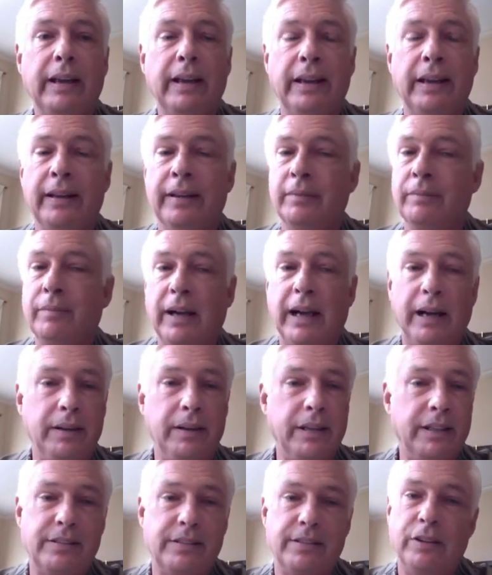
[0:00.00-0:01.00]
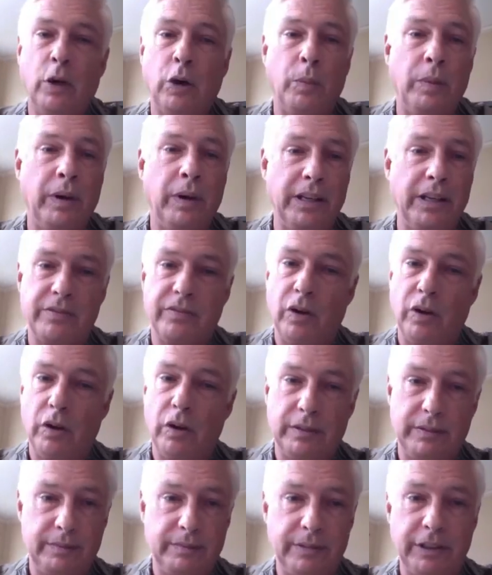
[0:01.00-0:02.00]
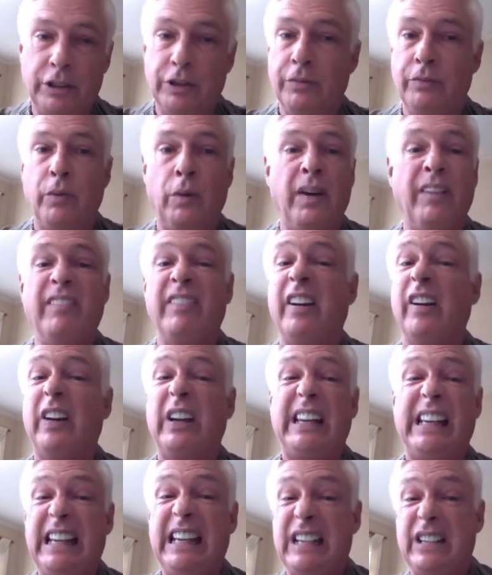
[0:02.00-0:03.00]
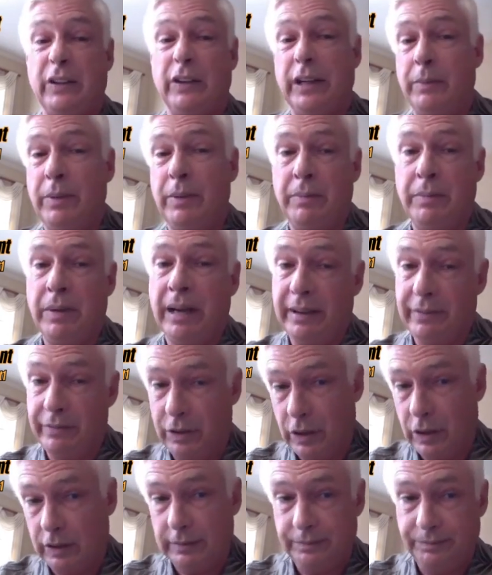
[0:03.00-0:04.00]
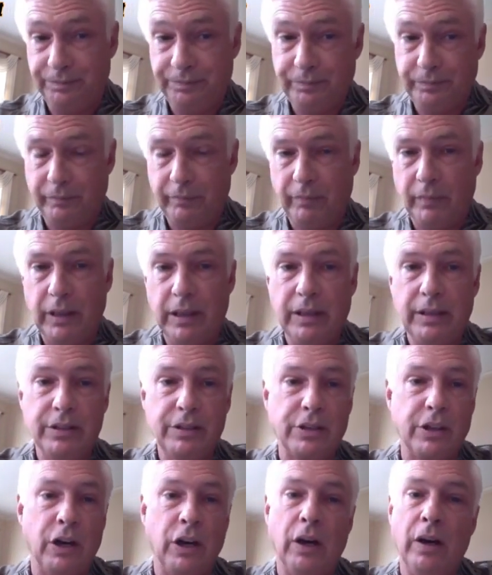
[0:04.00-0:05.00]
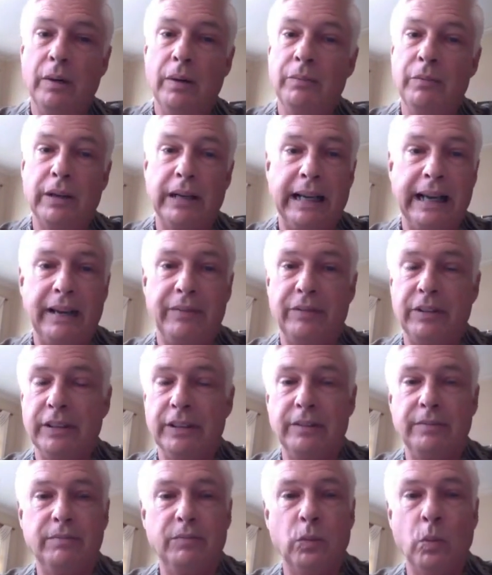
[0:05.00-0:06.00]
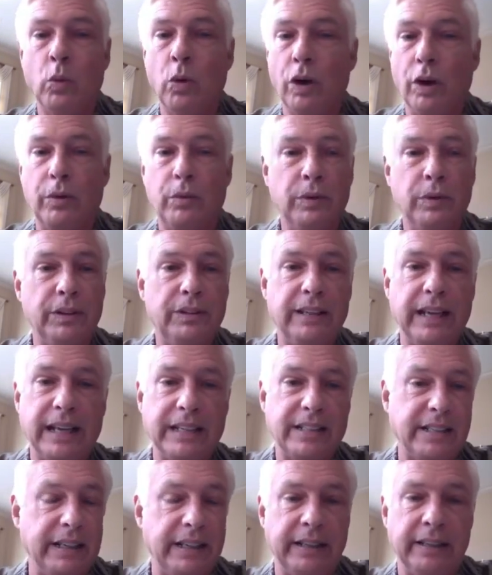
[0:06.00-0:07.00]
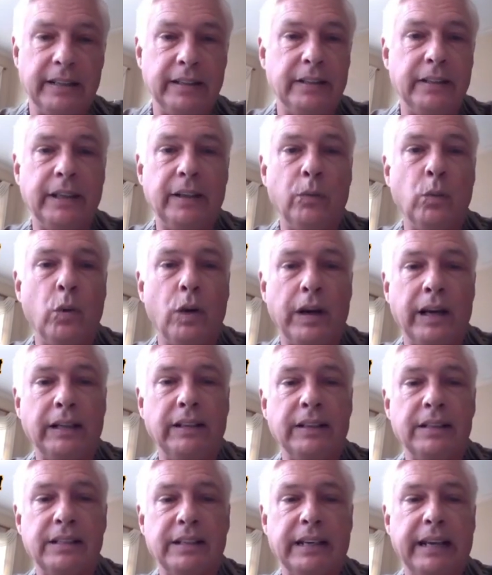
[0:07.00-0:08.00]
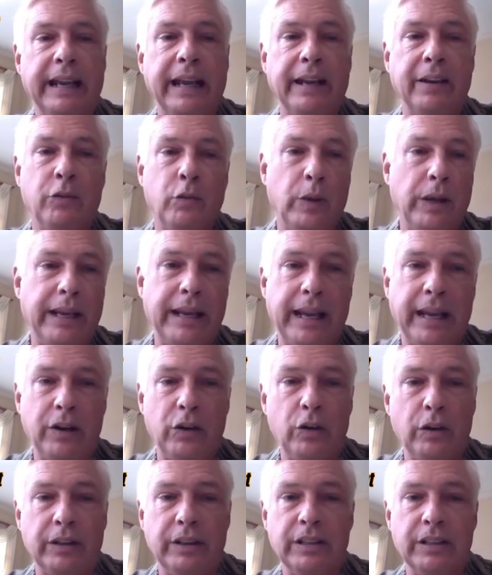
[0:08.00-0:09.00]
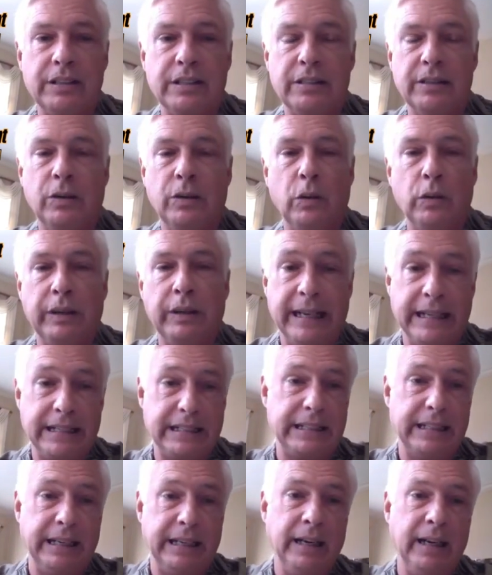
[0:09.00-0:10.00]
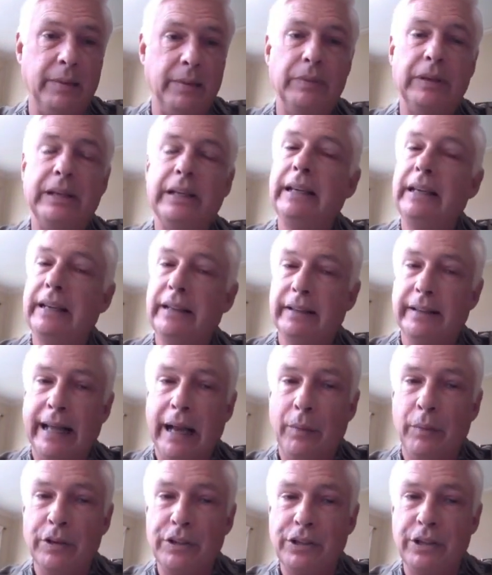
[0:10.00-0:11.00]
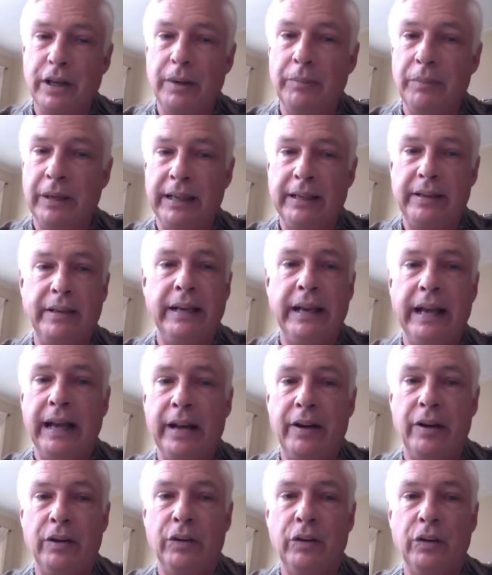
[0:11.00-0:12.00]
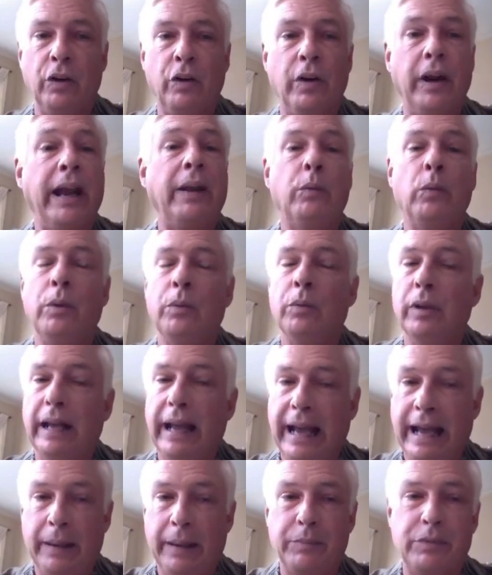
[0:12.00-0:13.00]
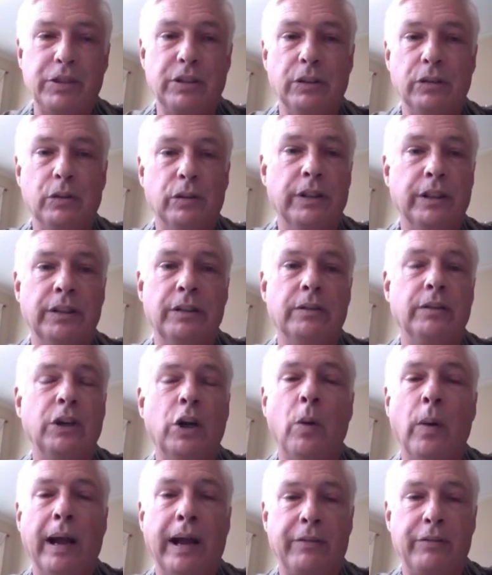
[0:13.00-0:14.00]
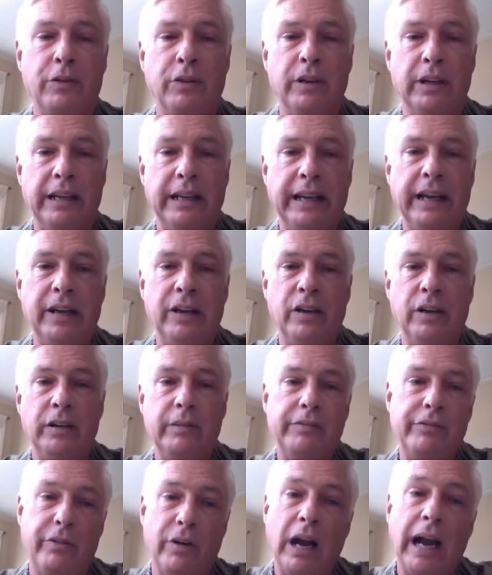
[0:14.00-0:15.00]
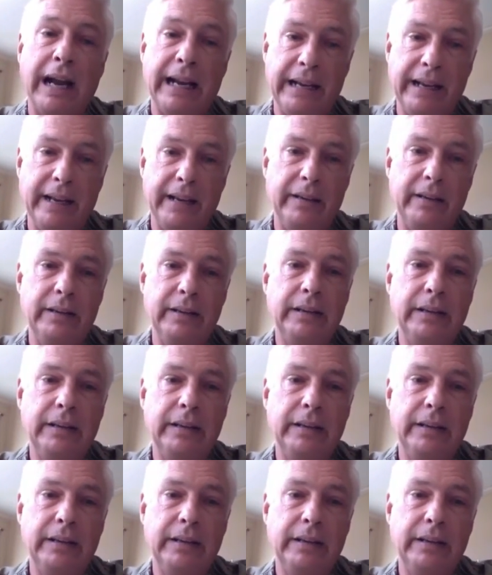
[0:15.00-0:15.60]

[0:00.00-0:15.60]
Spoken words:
it's nobody's fault. It could very easily be my fault. So I'm going to have to work with testing and work at this again. If we can't hook this whole guest thing up, that one's on me, not on her. And we will absolutely go after it again on Friday